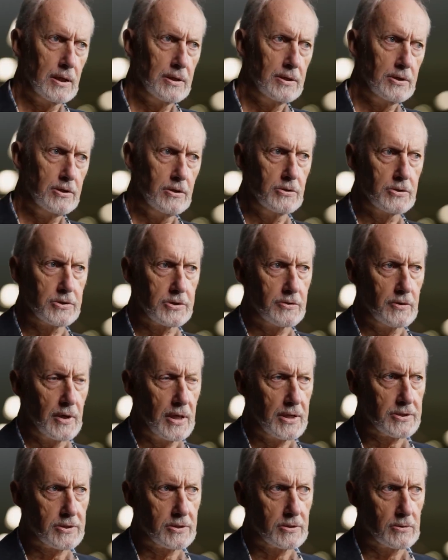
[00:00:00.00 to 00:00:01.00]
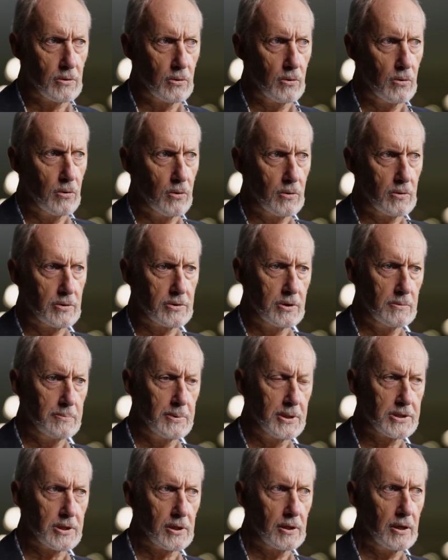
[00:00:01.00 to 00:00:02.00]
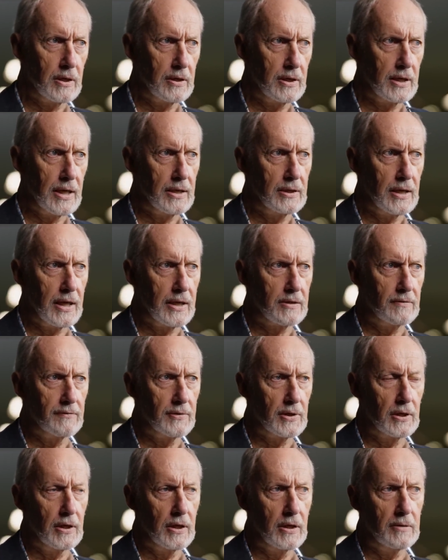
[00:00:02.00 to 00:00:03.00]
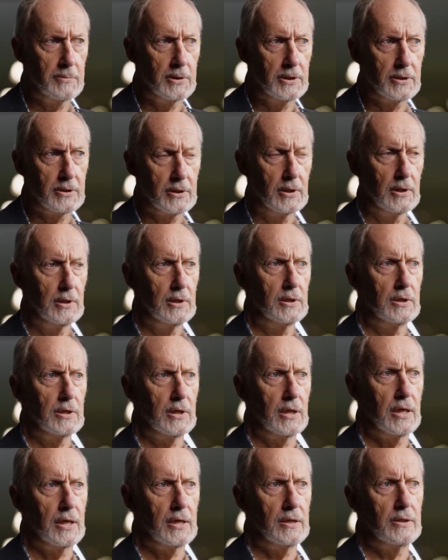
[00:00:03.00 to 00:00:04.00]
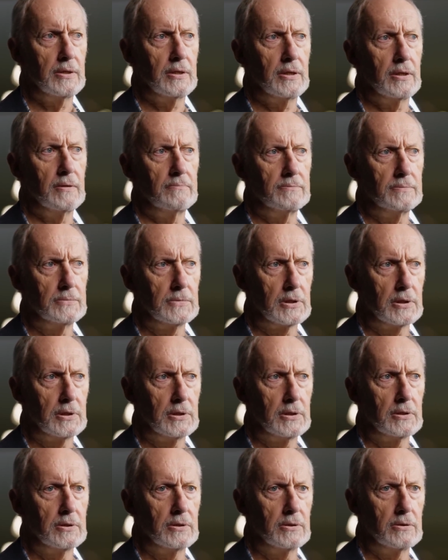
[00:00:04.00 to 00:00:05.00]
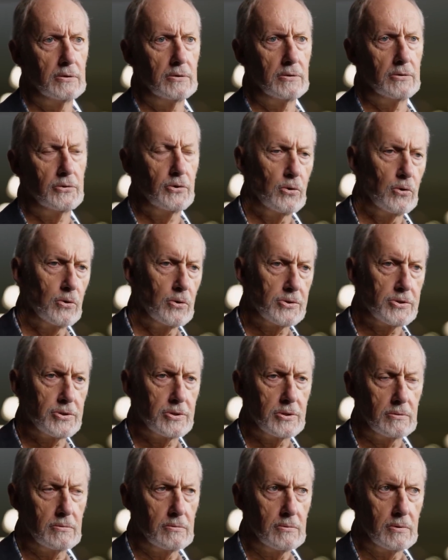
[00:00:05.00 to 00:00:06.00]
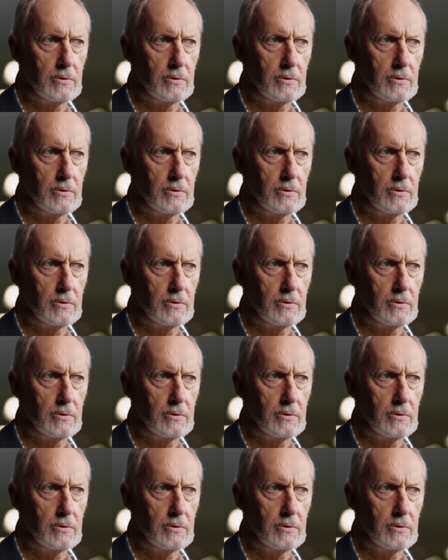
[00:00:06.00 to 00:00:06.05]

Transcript: undue stress or to be slightly out of alignment. And um, doors